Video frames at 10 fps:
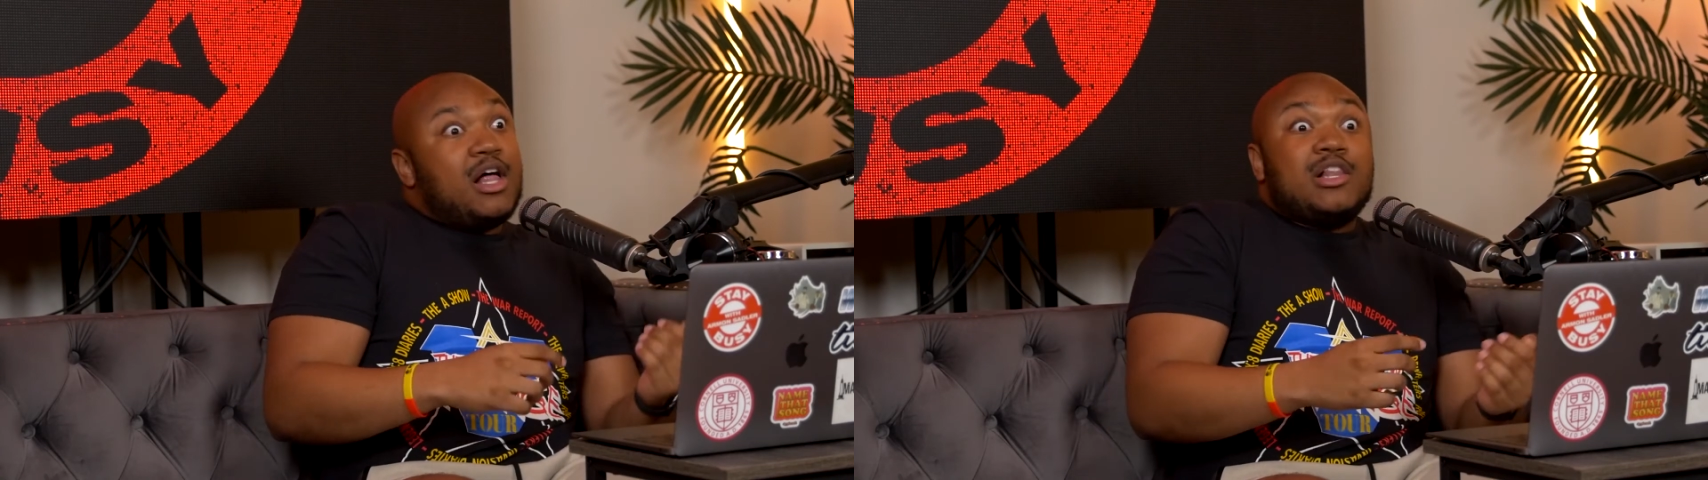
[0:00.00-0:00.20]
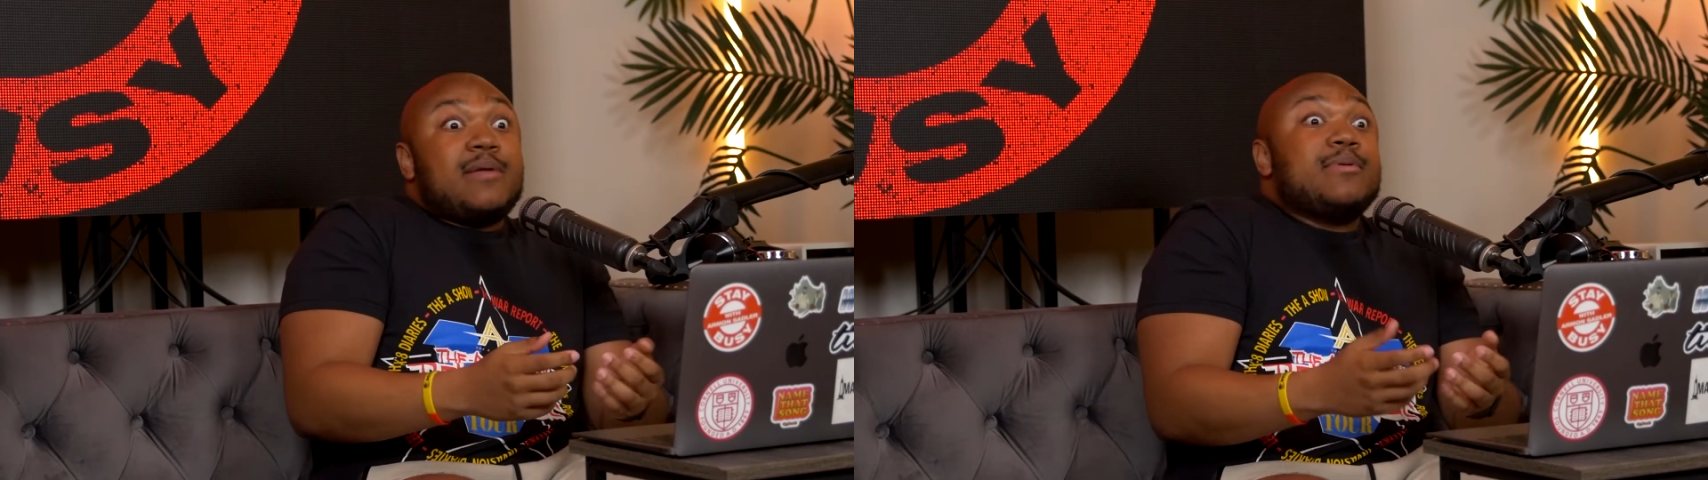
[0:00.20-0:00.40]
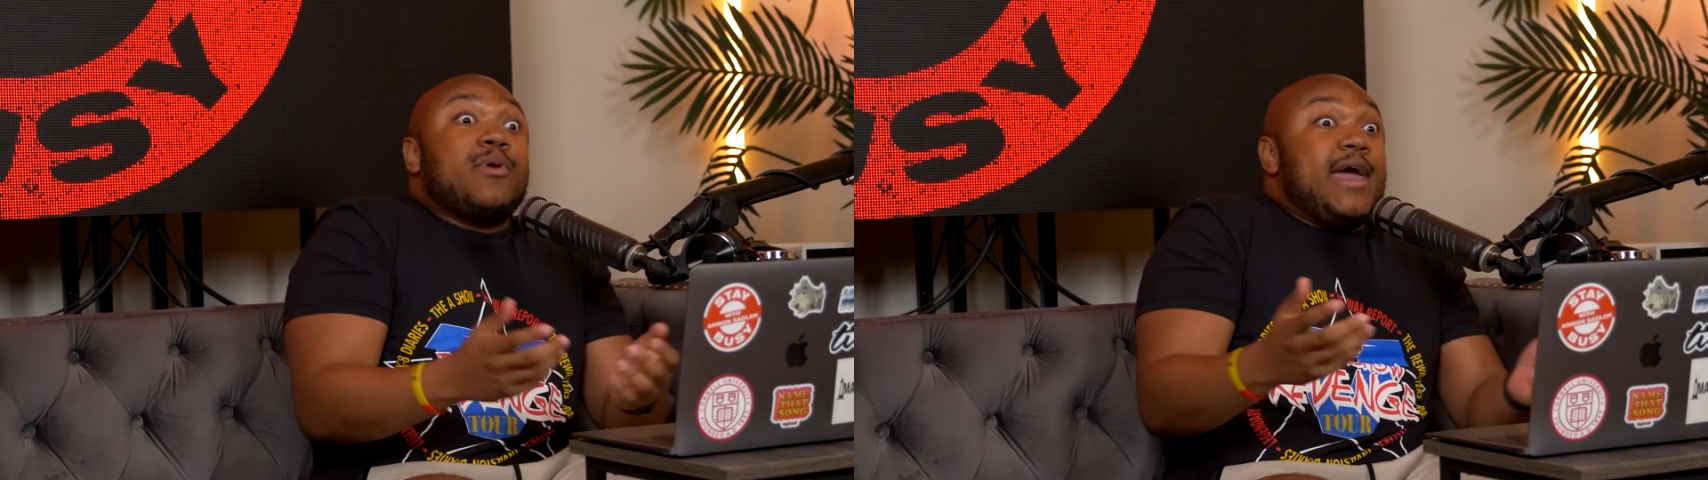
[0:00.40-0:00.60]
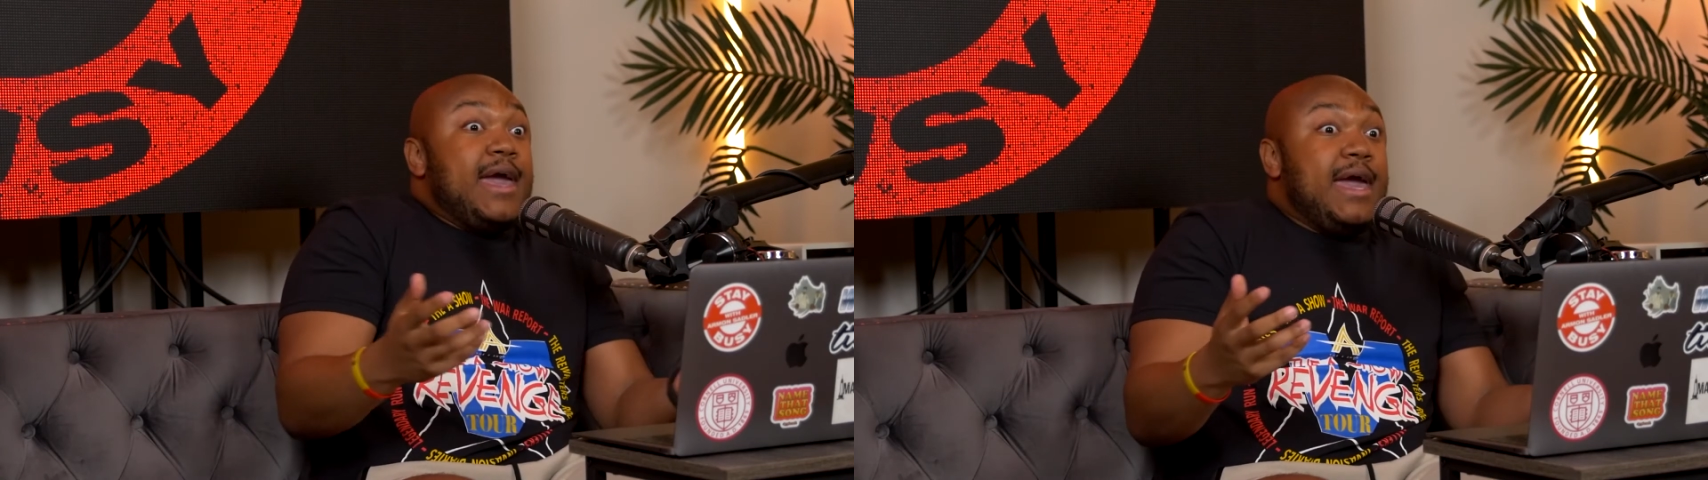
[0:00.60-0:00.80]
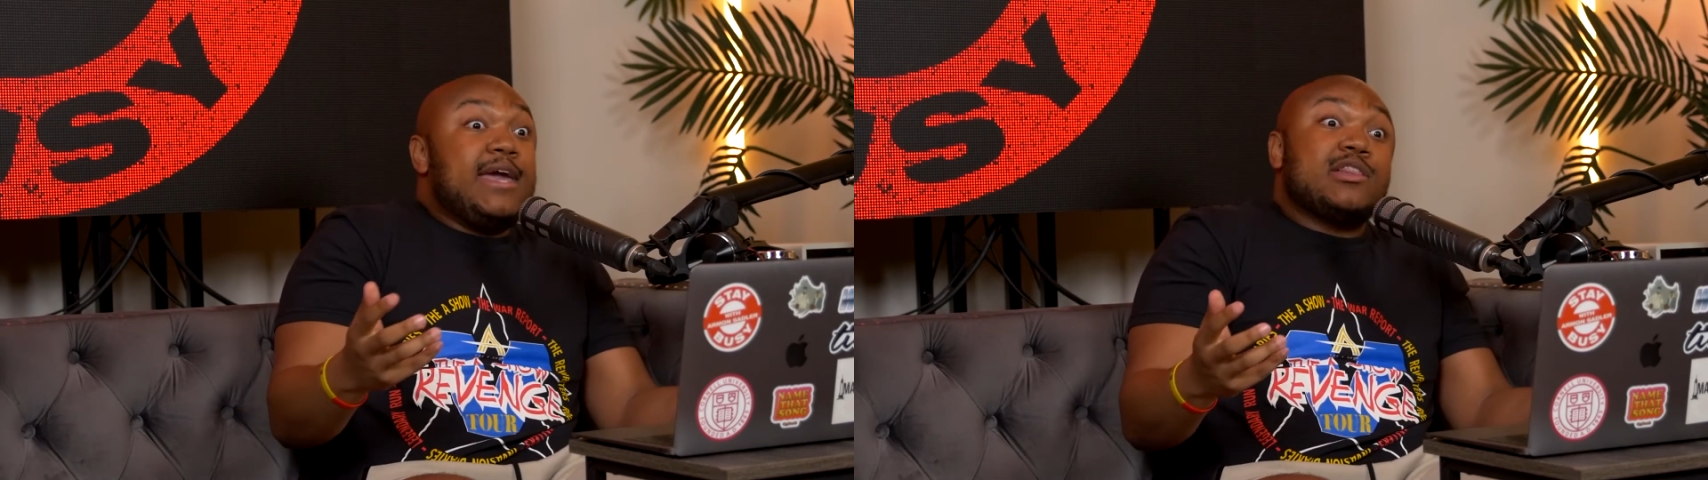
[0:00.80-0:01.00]
a lot of people
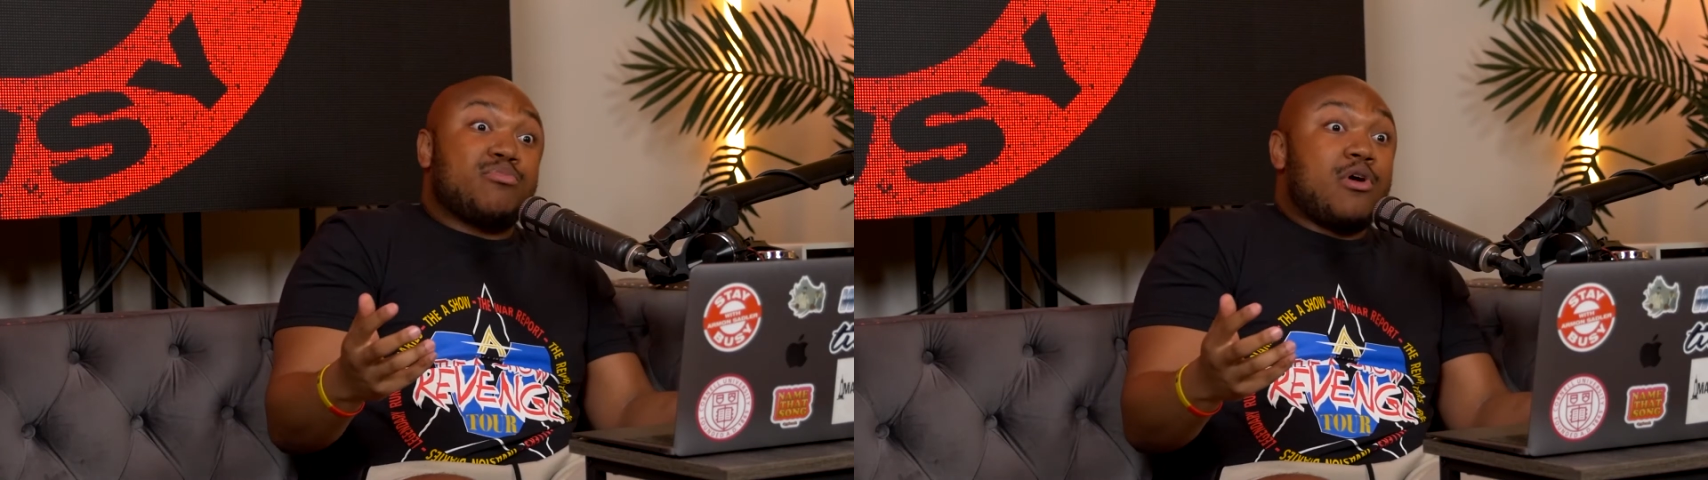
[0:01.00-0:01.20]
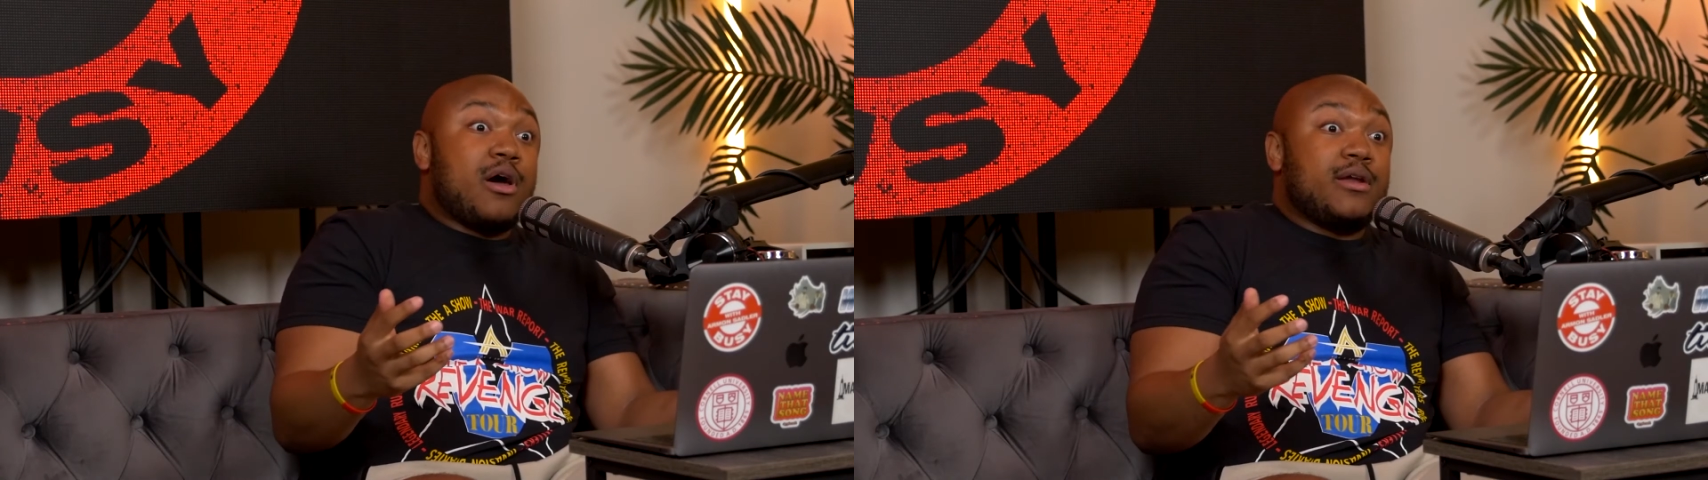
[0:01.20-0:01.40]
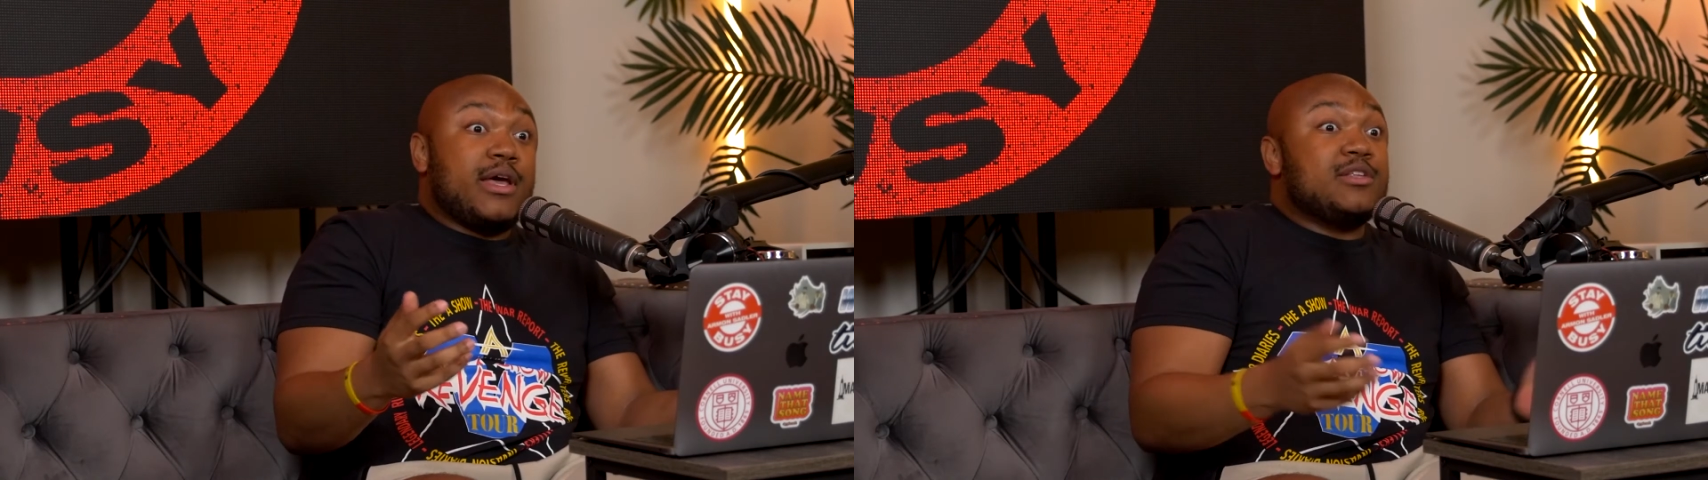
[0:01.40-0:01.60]
hate LeBron,